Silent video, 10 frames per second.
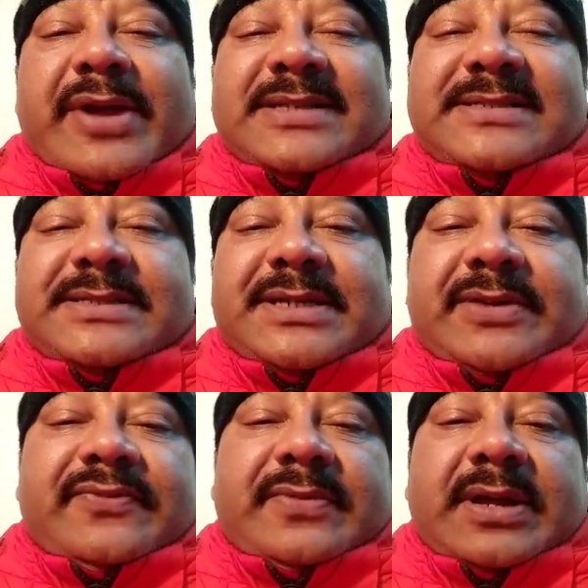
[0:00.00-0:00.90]

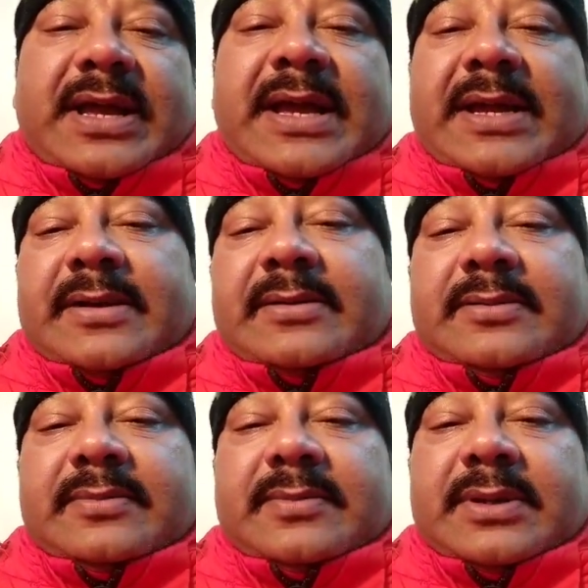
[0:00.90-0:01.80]
transitive
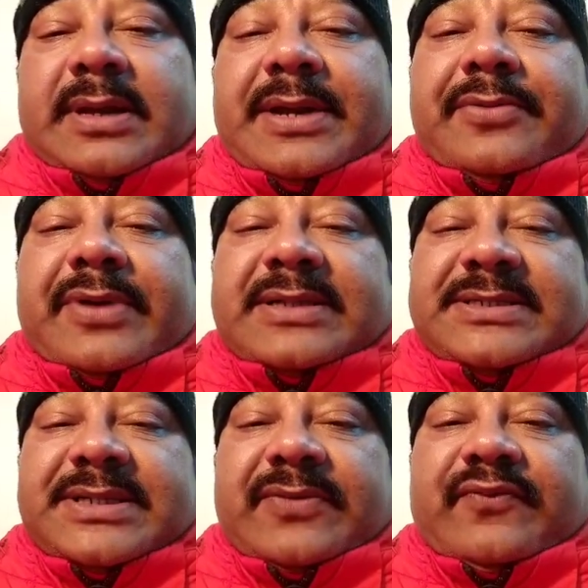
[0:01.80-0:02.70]
and
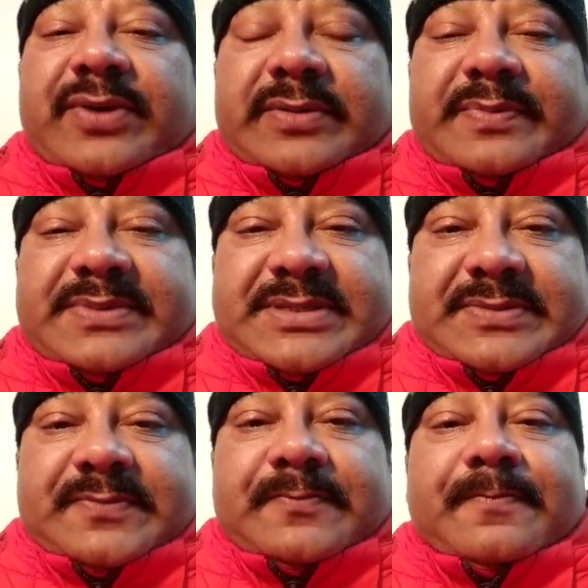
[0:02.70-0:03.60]
intransitive
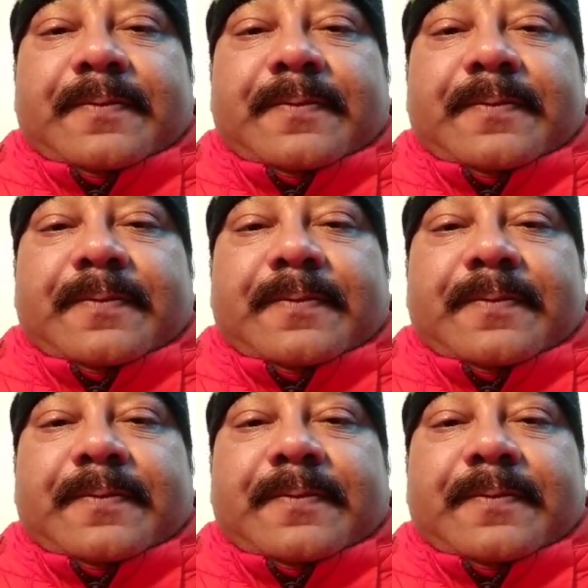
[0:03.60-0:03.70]
verbs.